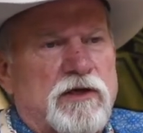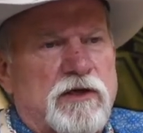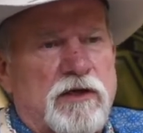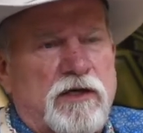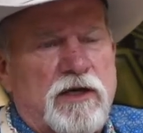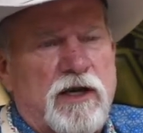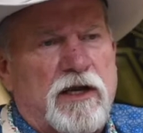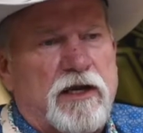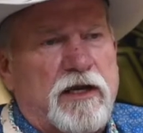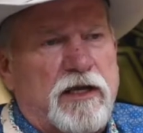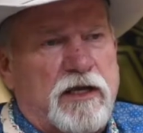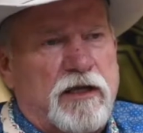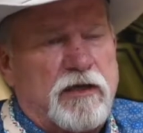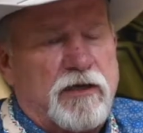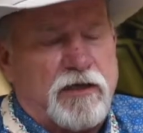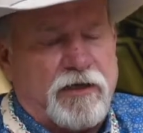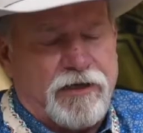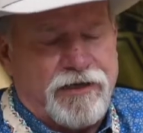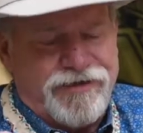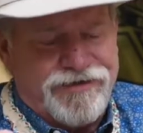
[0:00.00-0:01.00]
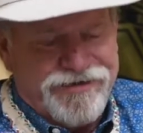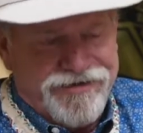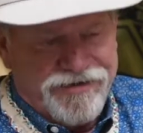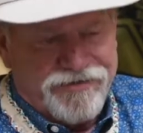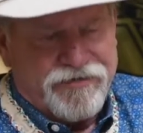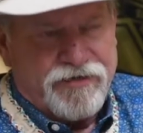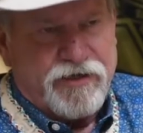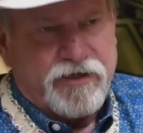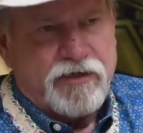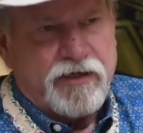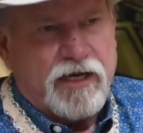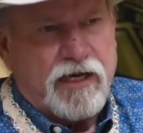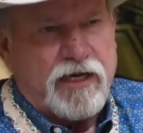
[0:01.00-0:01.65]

nothing